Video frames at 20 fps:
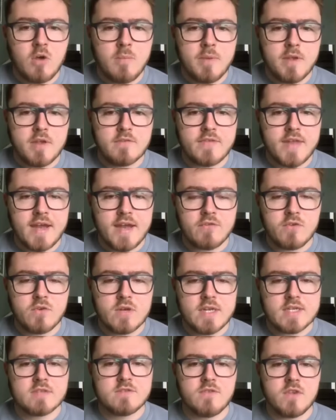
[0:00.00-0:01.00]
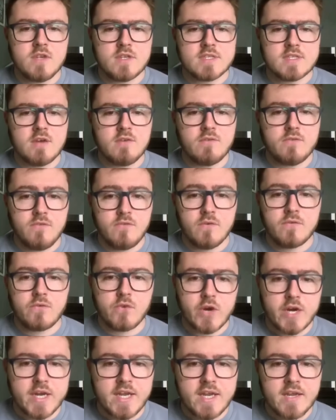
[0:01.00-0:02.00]
copy of that food list for yourself for
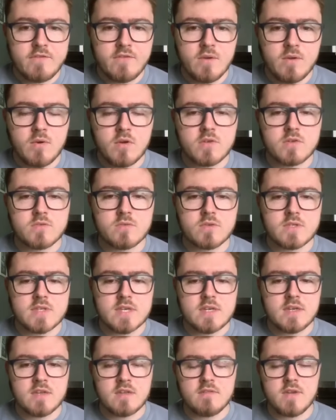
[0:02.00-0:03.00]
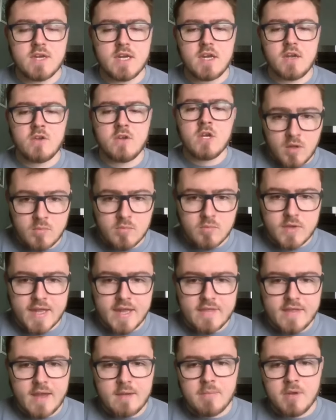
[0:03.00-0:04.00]
free if you want towards the end of the video i will
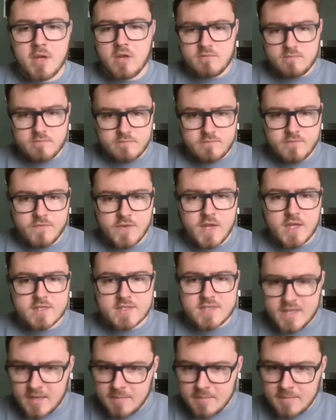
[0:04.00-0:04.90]
get there but first,